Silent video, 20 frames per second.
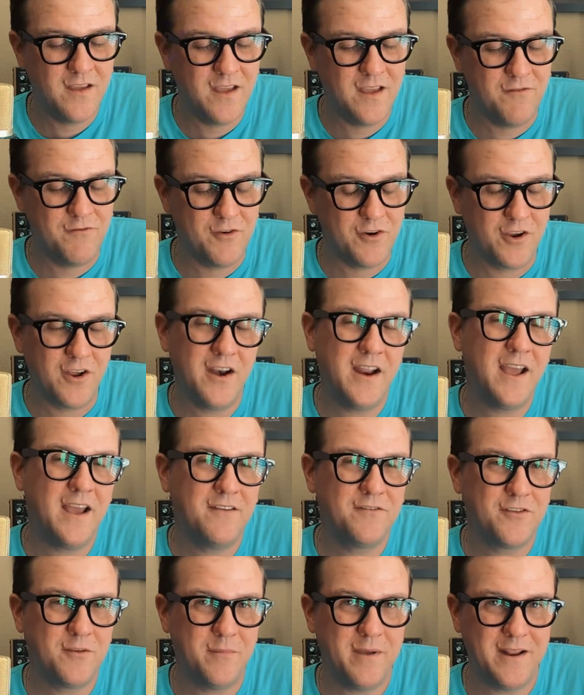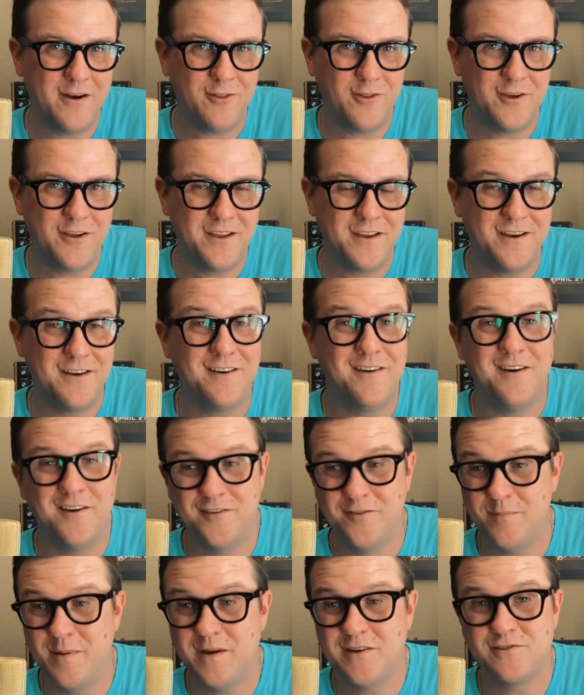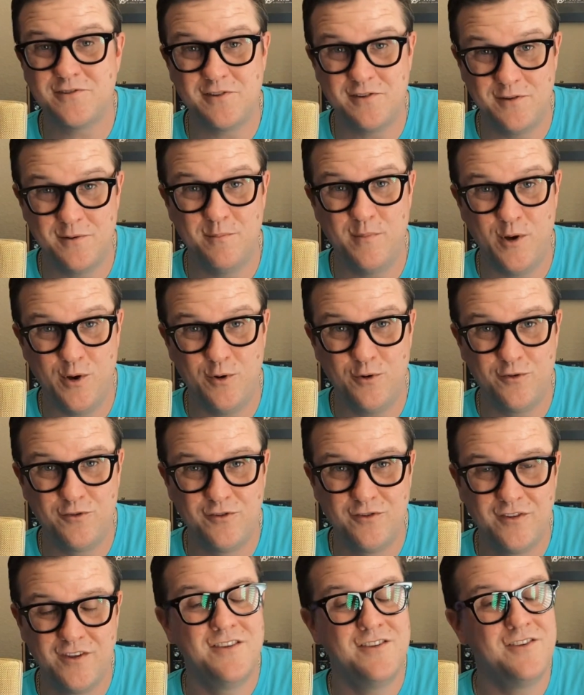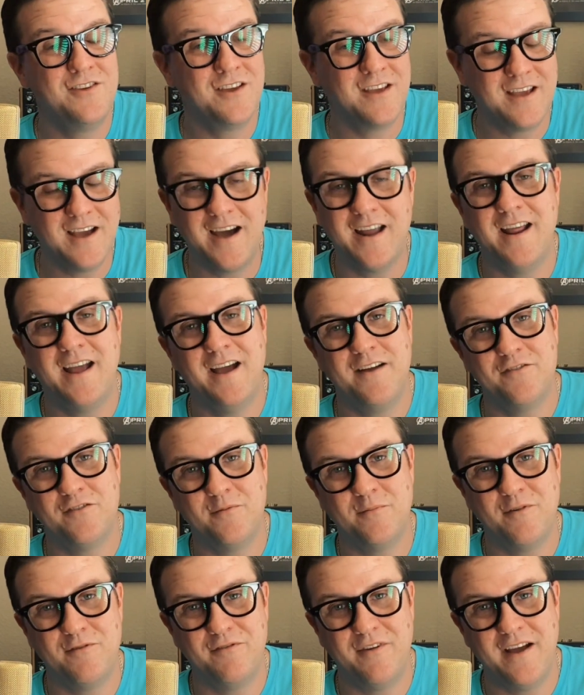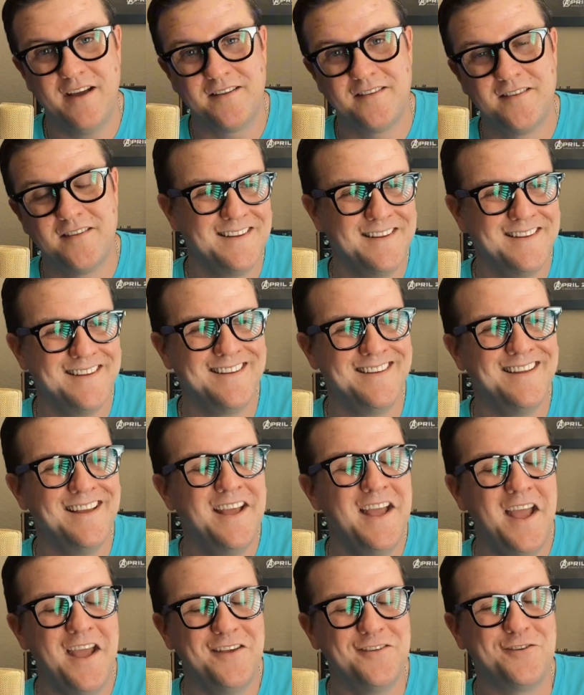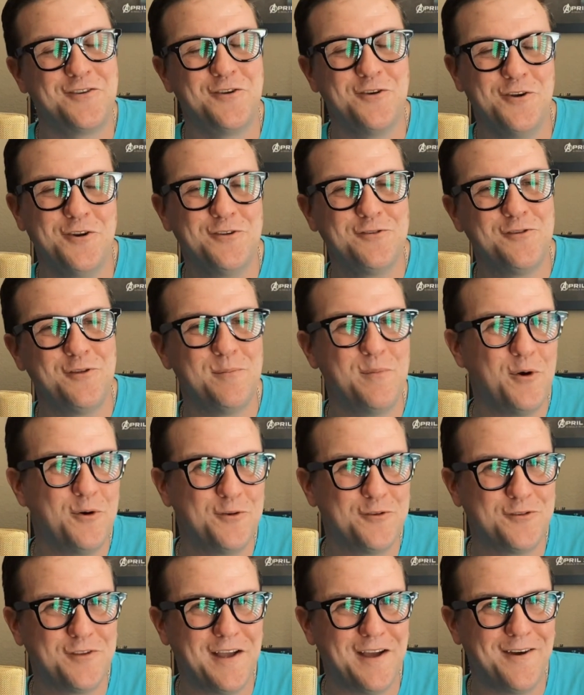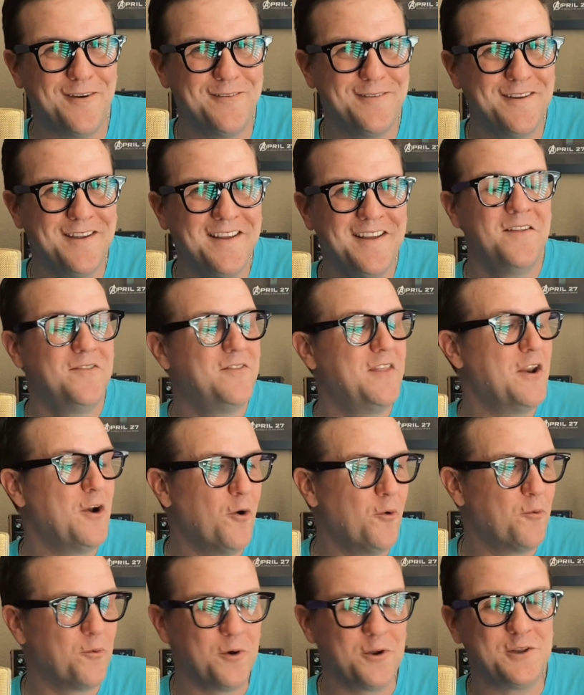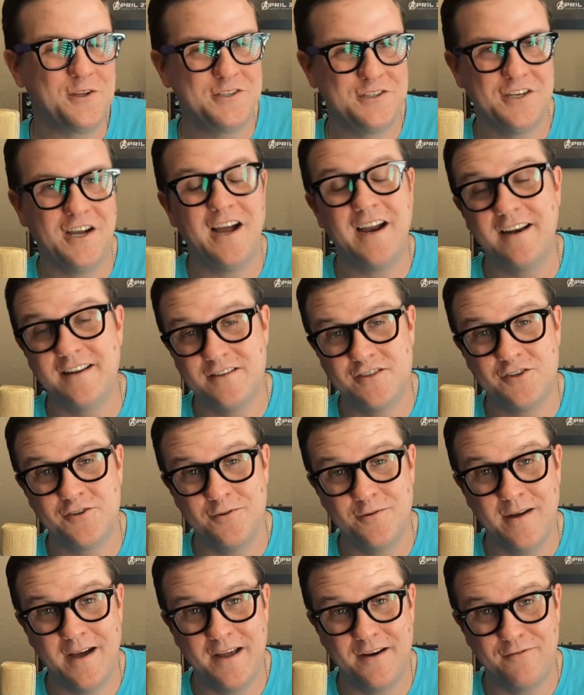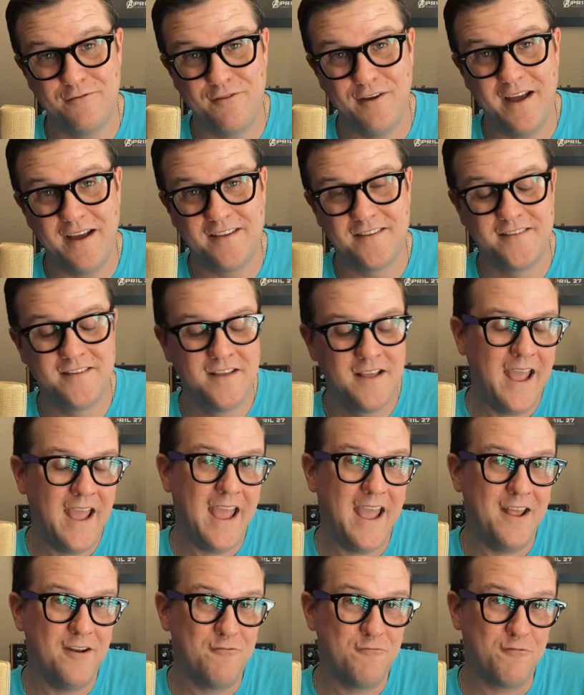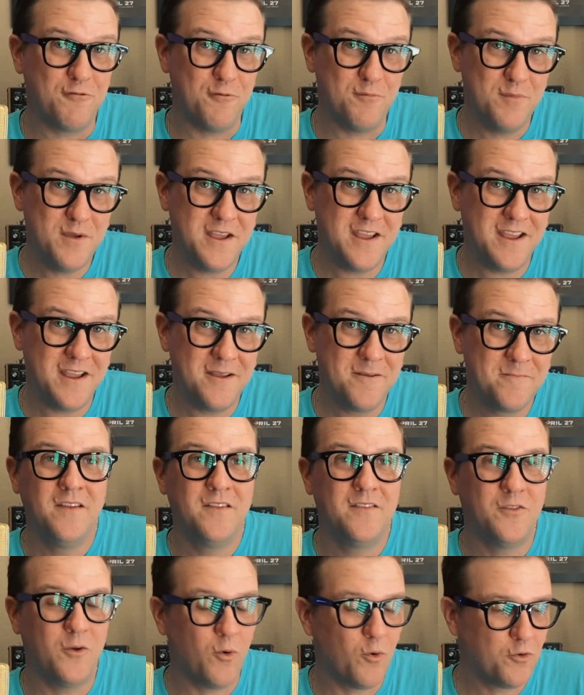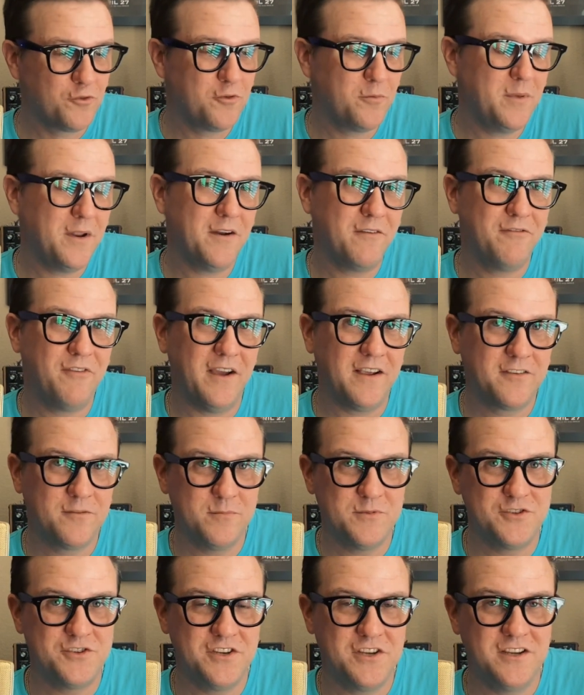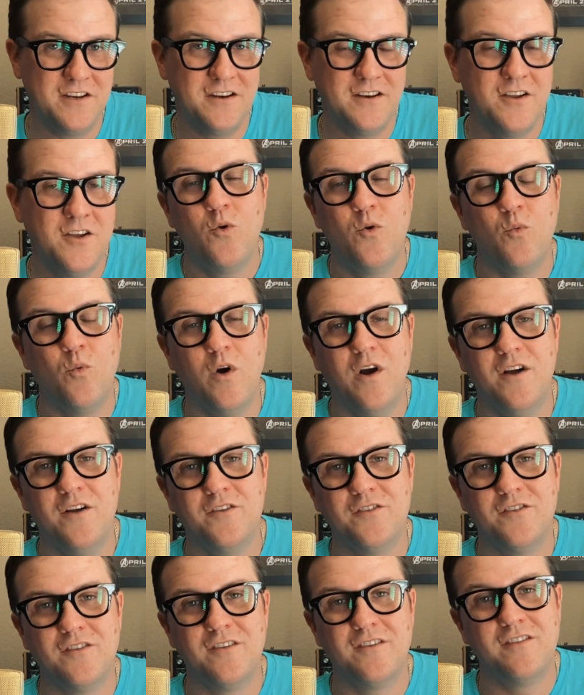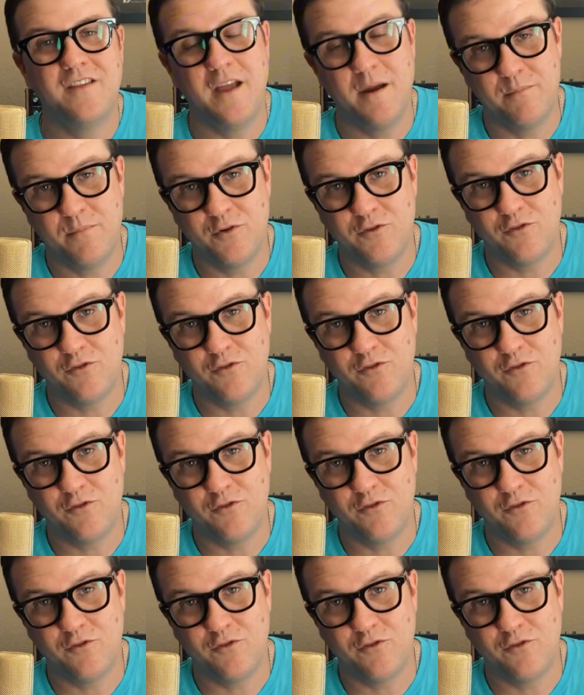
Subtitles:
If you're gonna have some analog gear, especially the Moogs, you gotta have some effects. As good as the Moog sound, they don't really shine until you add effects. And for me, the ultimate effects machine was the Empress